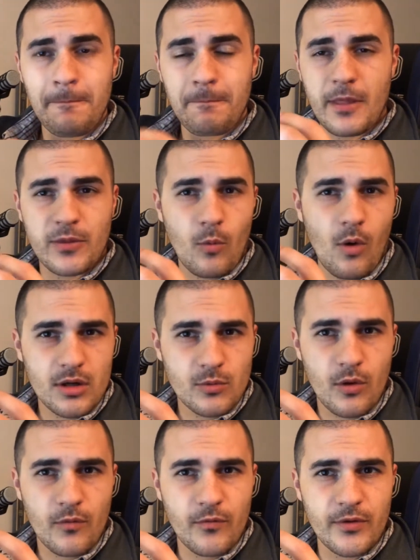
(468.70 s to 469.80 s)
that the water
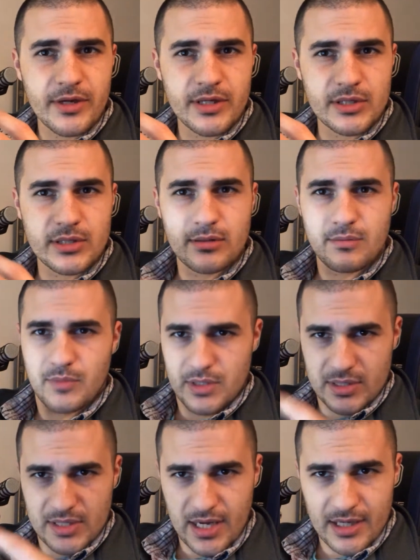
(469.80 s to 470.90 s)
won't freeze. But the
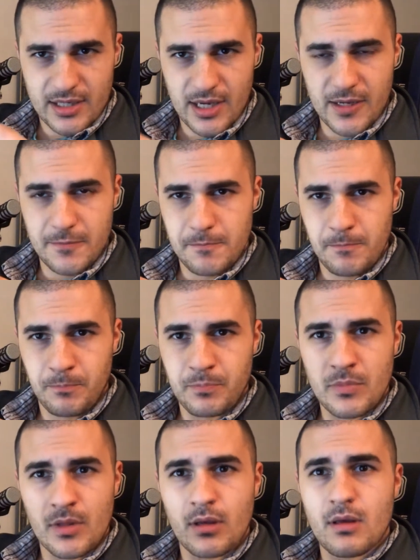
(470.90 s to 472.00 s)
second night,
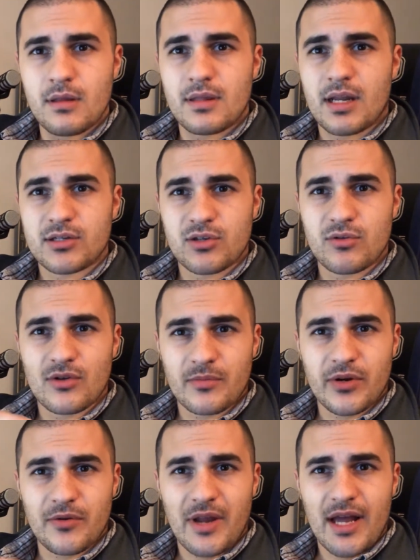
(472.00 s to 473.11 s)
that exothermic
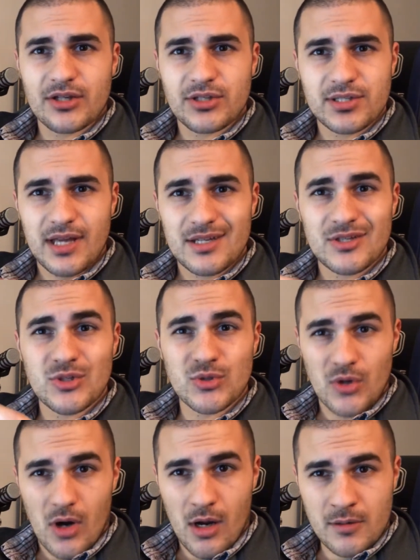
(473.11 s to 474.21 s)
reaction is not as
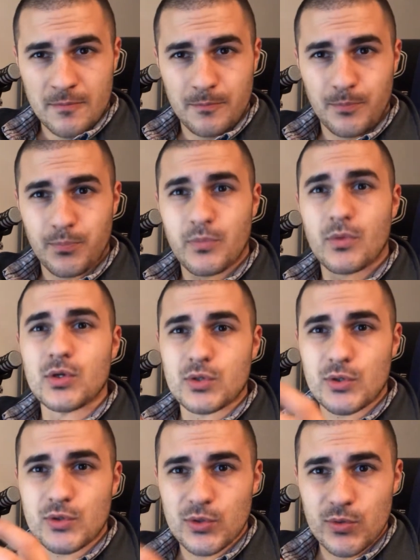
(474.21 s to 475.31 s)
strong, so
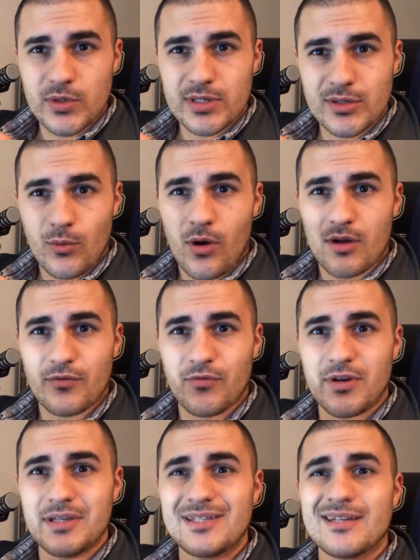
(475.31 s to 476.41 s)
you do risk the water
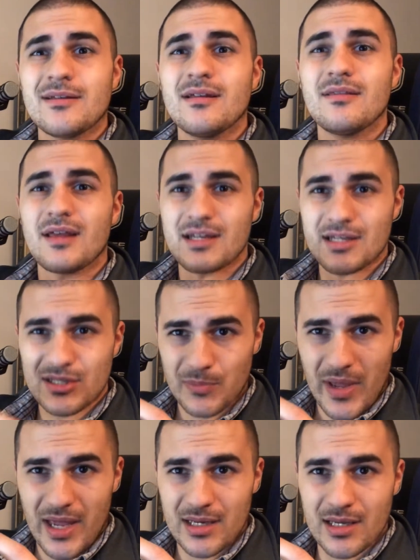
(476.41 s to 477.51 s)
freezing, then
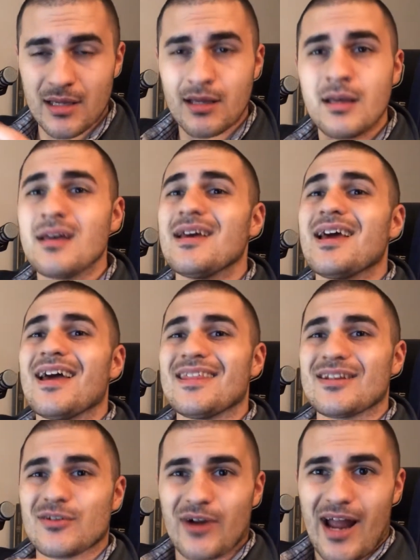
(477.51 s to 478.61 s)
expanding, and then
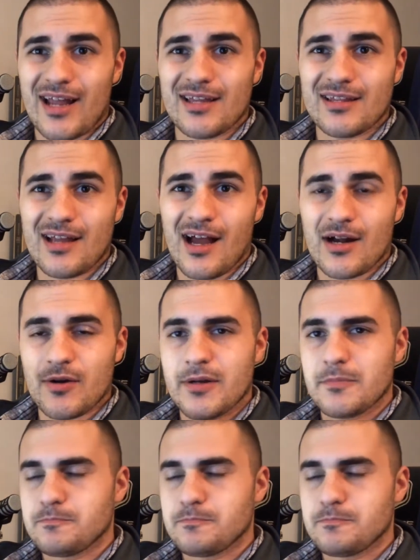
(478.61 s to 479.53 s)
cracking the concrete.